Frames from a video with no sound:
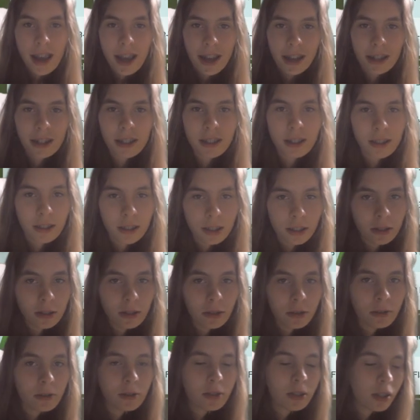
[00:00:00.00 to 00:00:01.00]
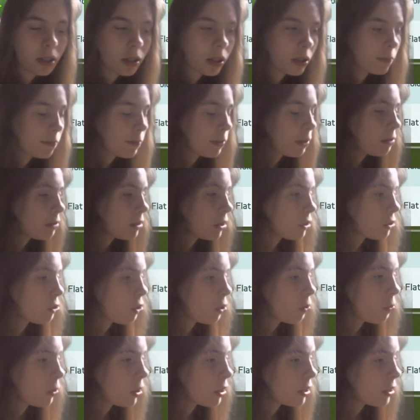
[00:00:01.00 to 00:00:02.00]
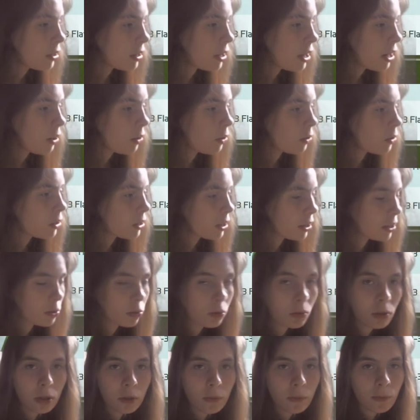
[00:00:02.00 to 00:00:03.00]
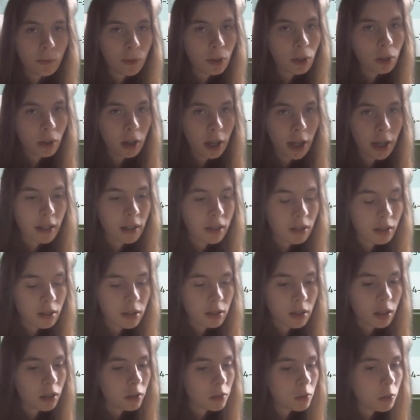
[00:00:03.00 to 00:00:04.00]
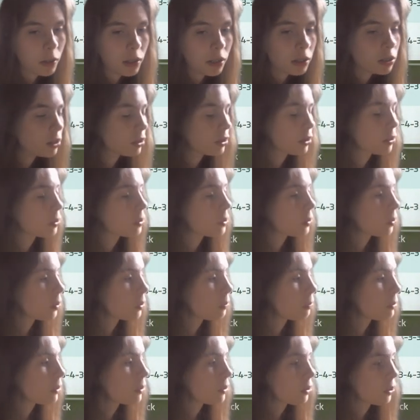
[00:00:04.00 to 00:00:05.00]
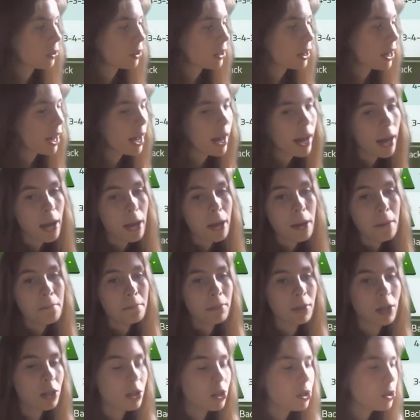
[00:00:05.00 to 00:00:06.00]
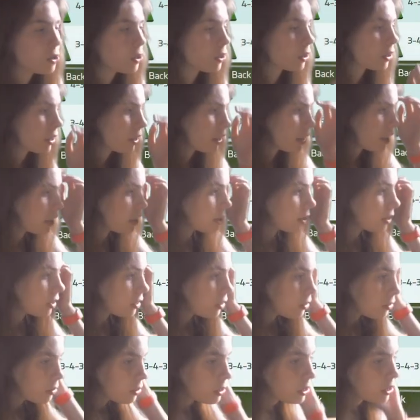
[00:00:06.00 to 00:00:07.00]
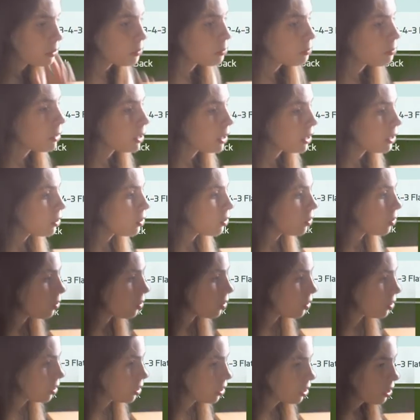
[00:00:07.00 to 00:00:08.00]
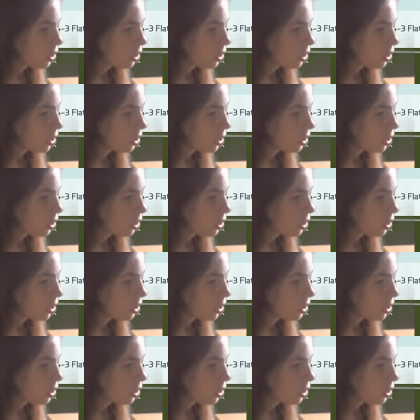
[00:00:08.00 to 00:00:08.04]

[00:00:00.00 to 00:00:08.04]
any of those Photoshop ones now because it's all on foot head and stuff, so I can just do a squad builder on that. But look at this, holy my god.